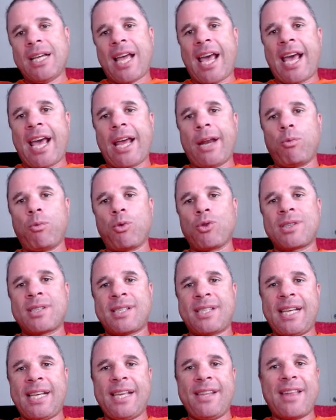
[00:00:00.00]
And we'll
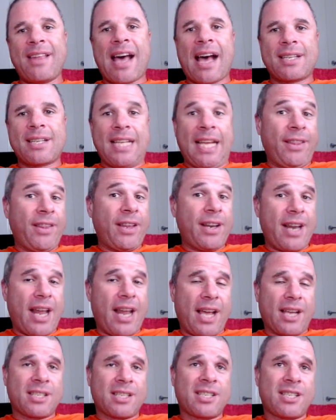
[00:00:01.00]
see that in the
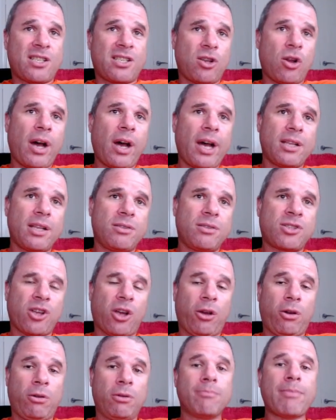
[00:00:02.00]
next slide.
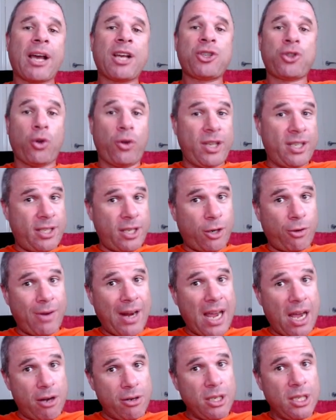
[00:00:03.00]
So make sure you stick
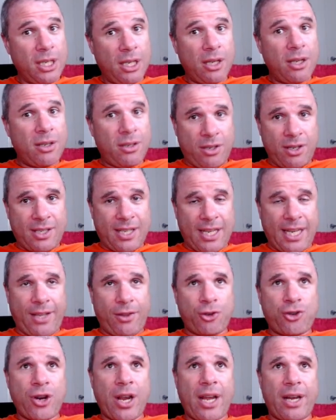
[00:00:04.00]
around to see the
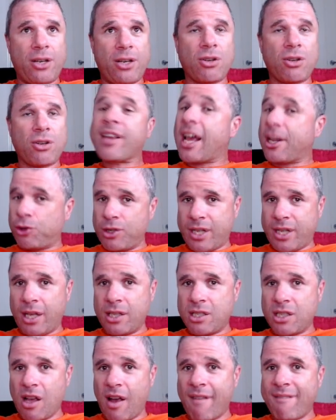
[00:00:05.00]
trend of cash
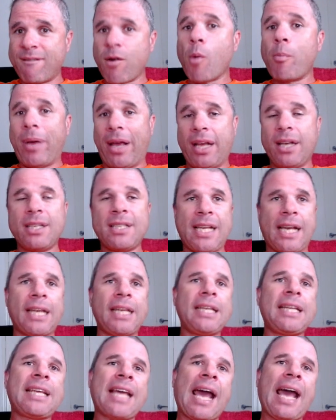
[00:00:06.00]
receipts for
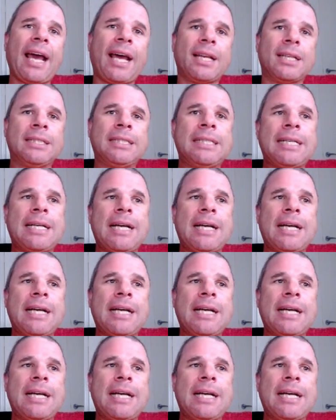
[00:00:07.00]
Bigtincan.